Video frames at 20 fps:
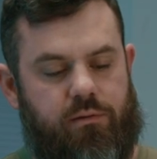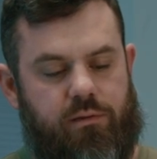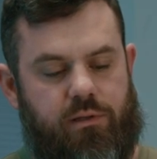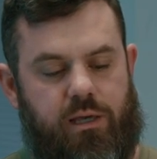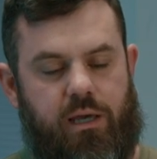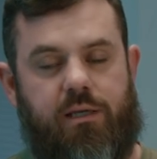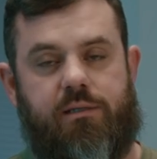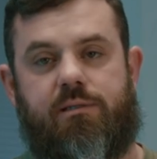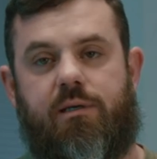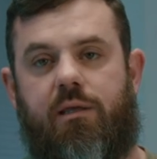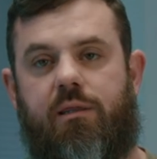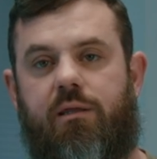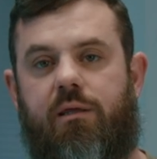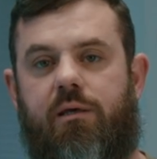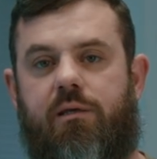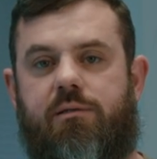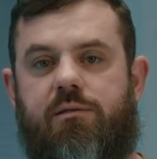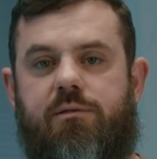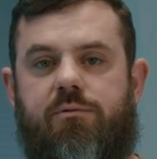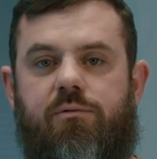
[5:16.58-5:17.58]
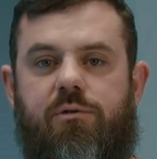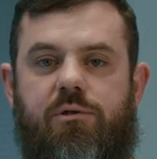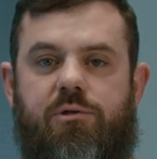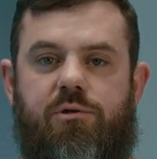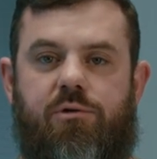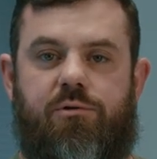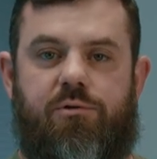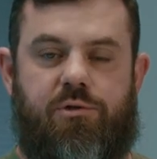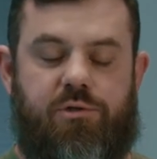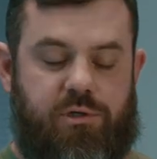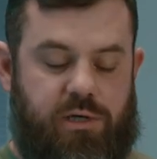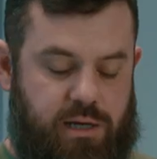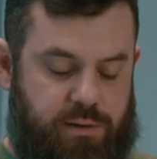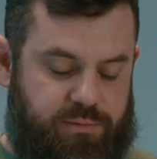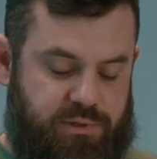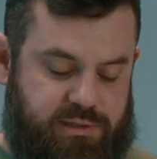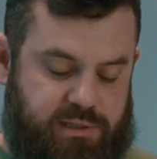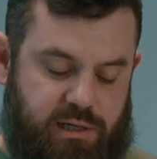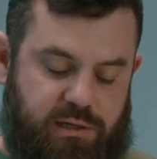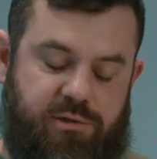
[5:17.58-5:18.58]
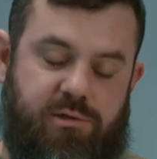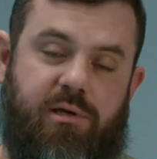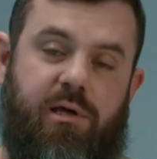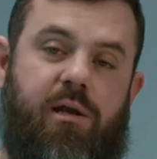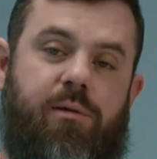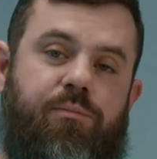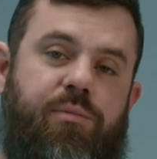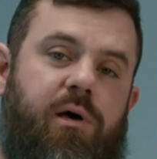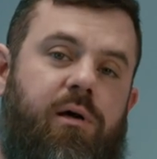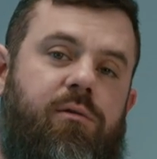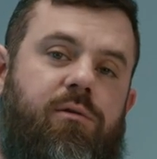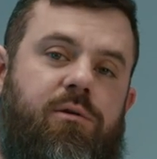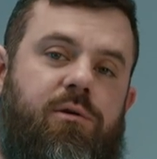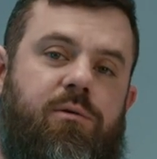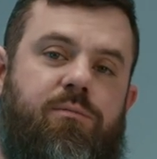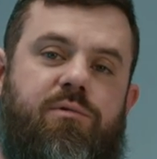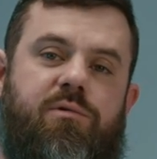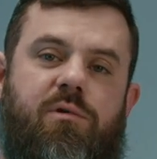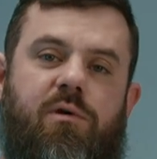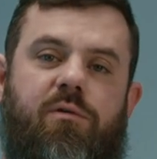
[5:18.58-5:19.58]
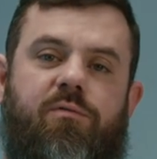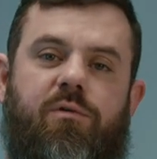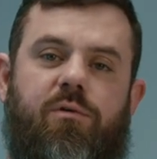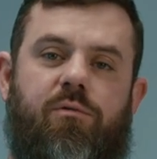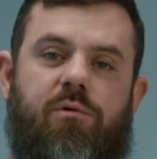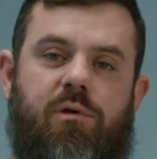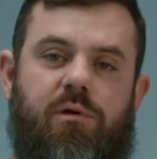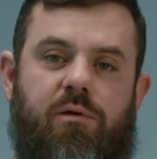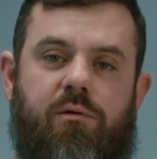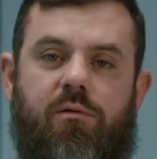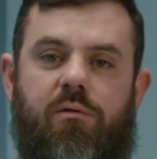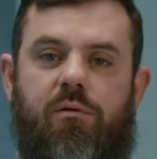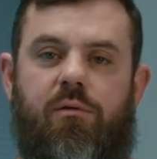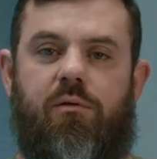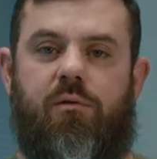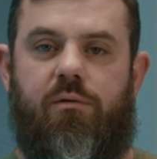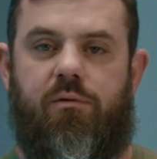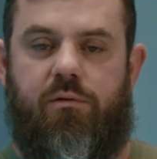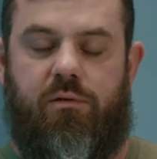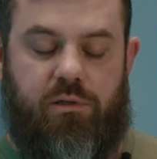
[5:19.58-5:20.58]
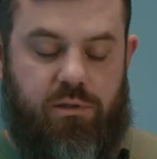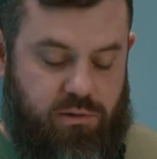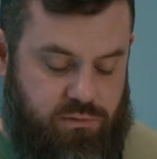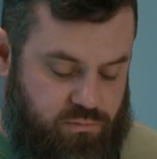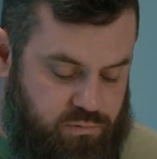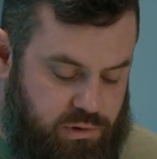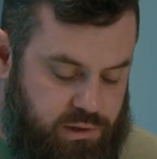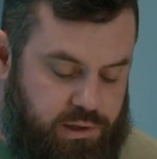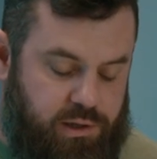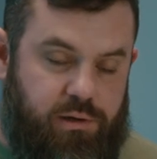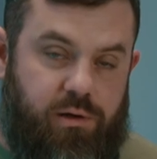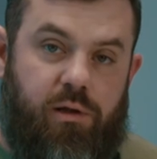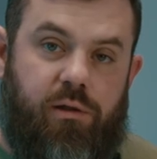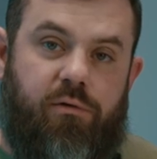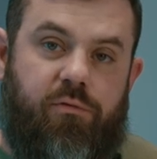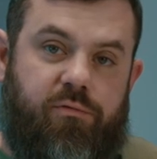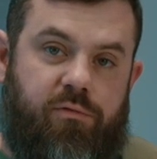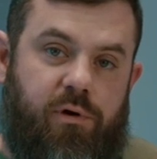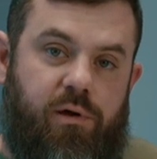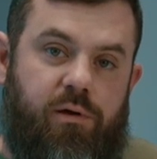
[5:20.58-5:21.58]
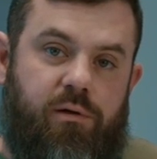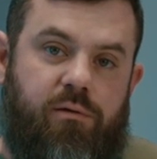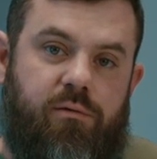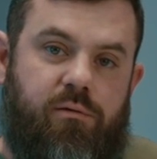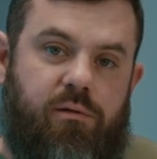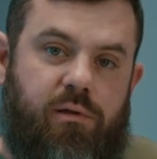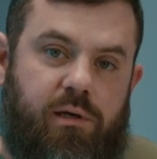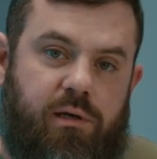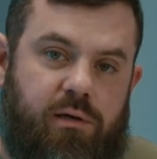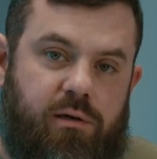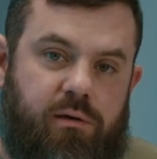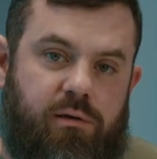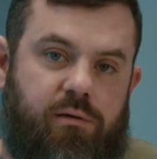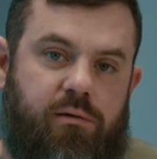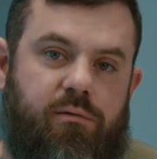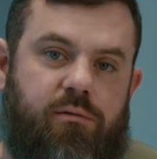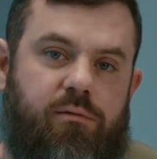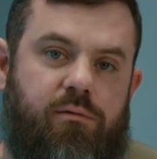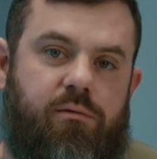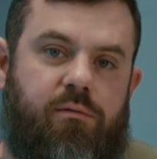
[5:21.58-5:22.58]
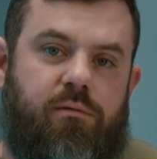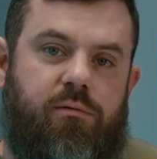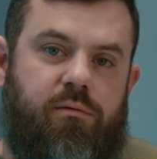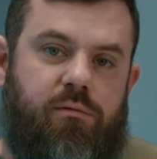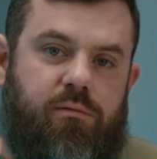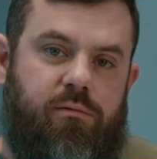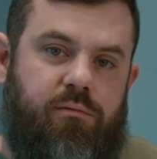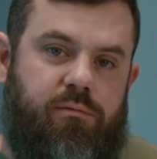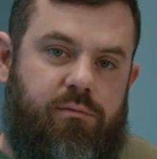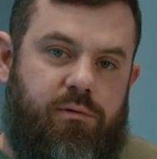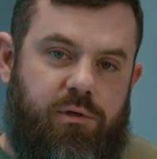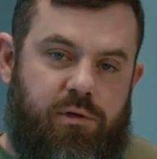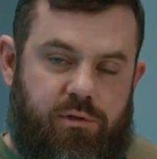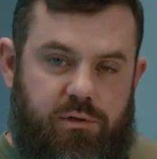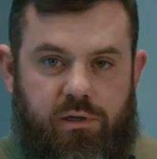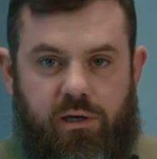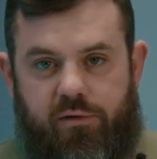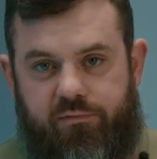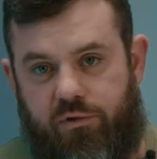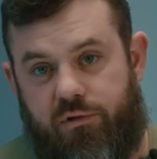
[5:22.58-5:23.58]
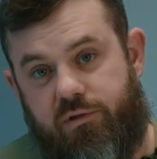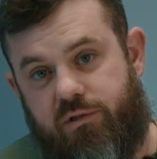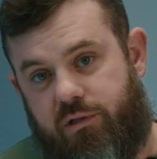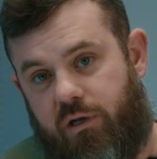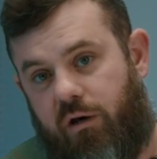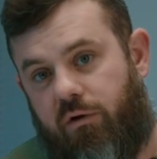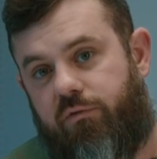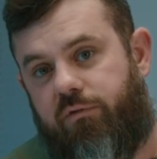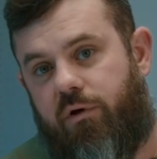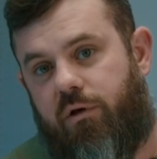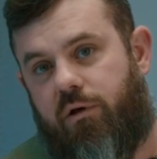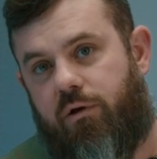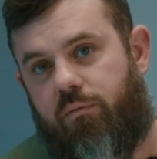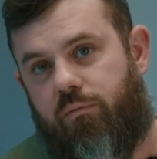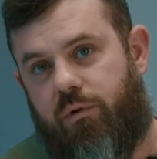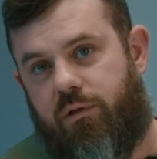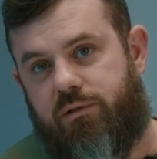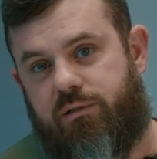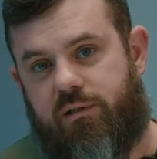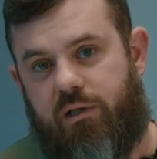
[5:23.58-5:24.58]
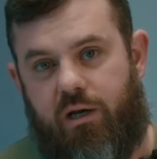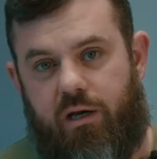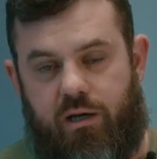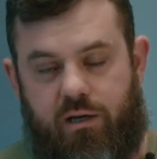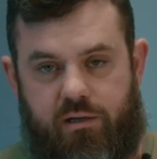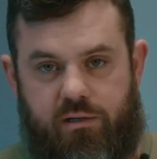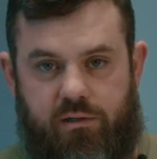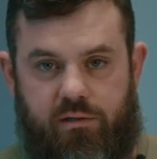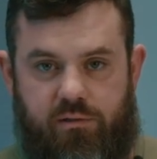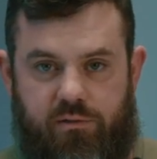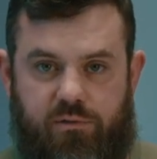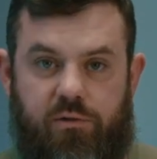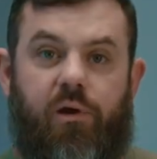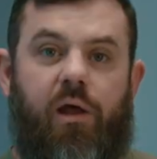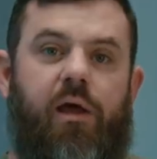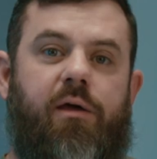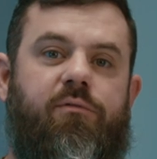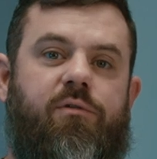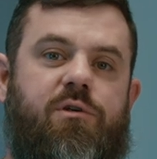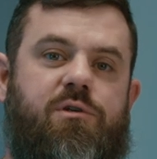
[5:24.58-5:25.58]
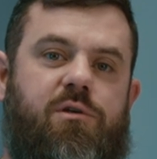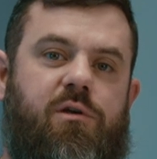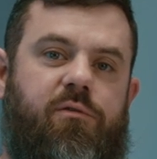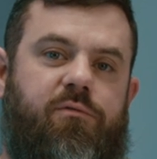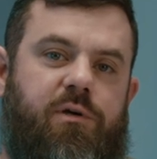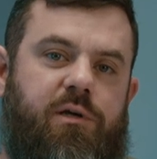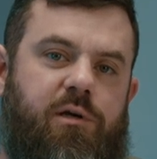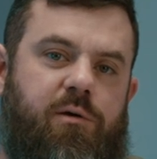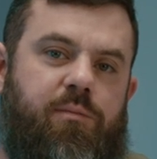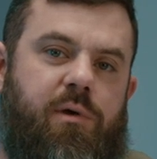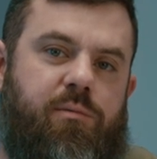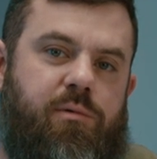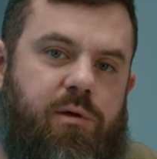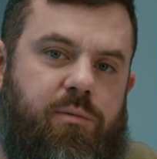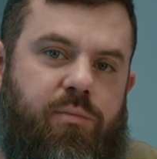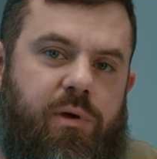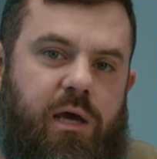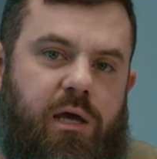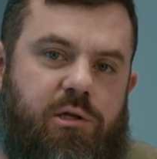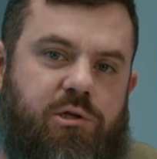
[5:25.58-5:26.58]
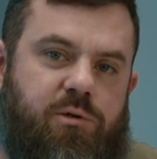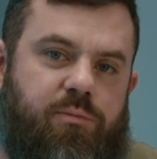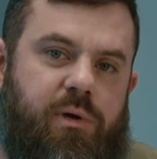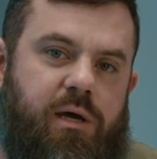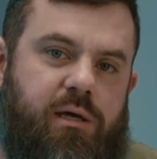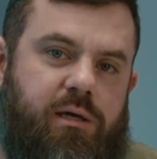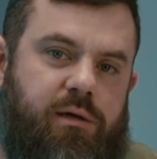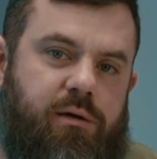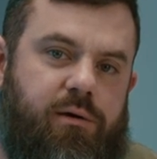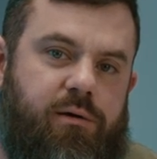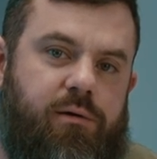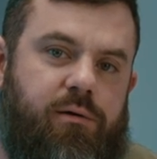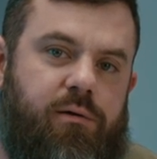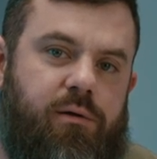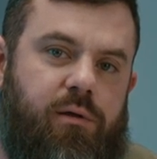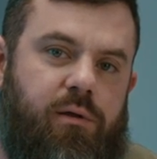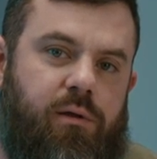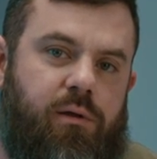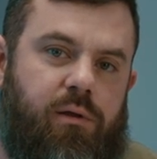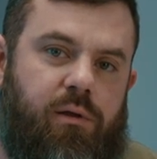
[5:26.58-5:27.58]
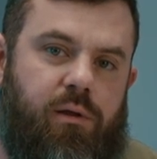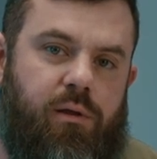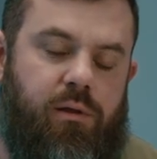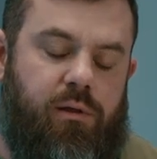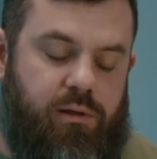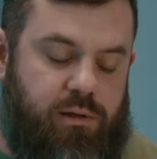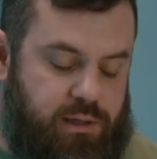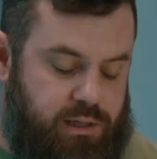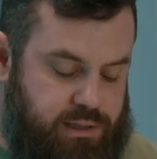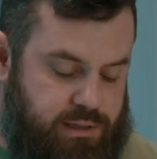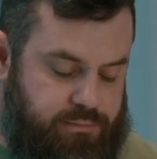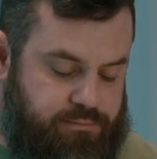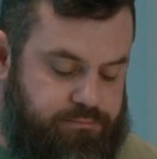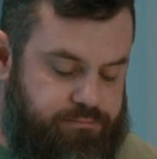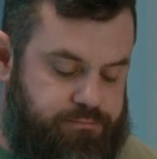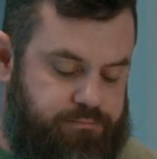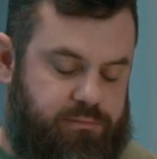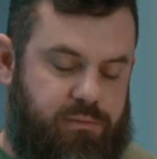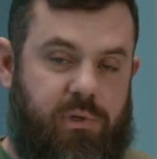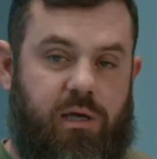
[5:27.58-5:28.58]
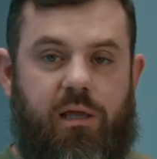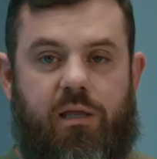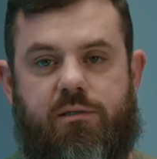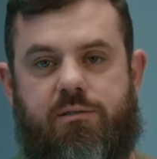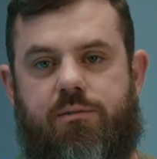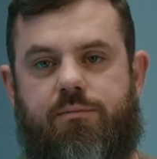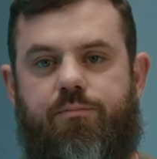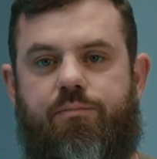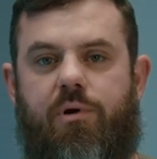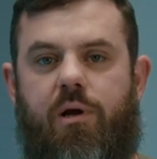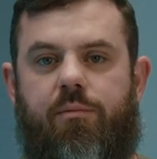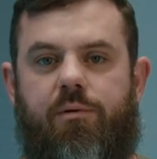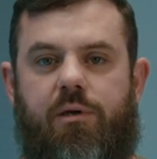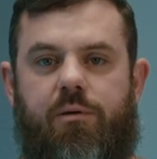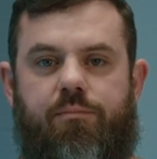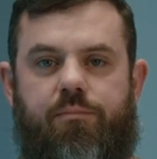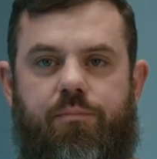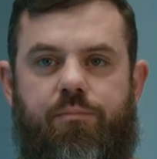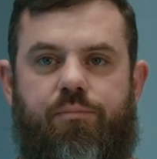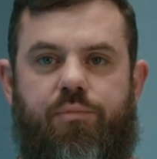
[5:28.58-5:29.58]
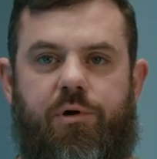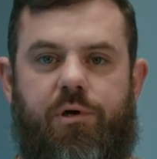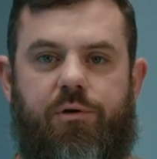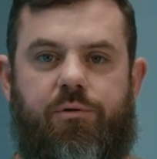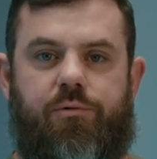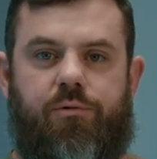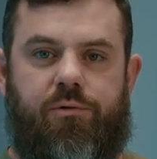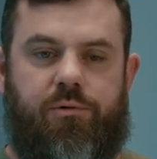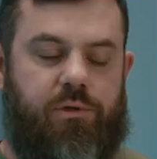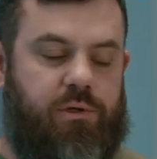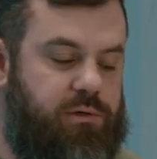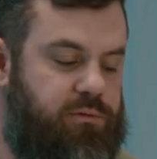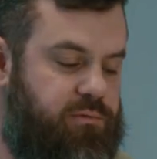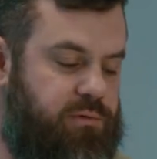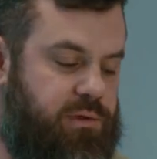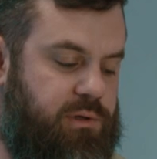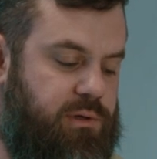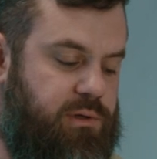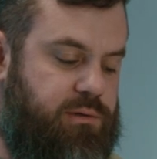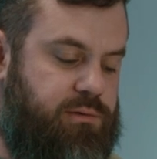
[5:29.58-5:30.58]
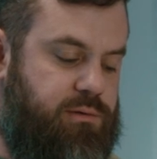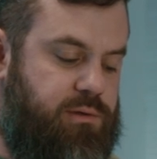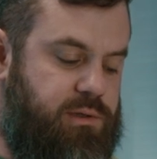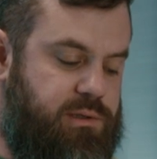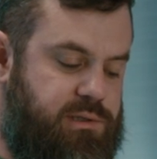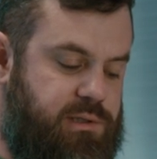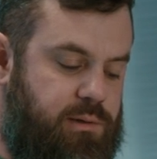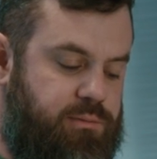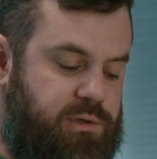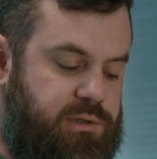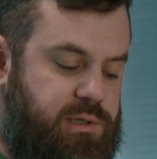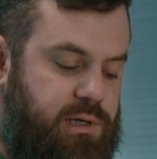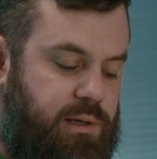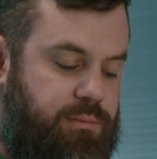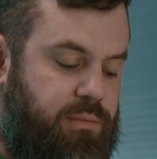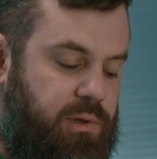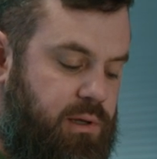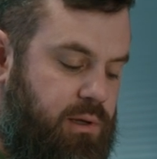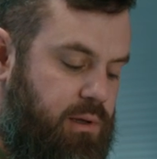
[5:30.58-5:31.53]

case like this with a shoulder strap, it's actually got a belt loop. So if you wanna you know, wear it on the front like a you know, you have your cell phone on one side and your night vision over here, maybe a pager back here. Um, yeah, that's probably a pretty cool look for the, the summertime.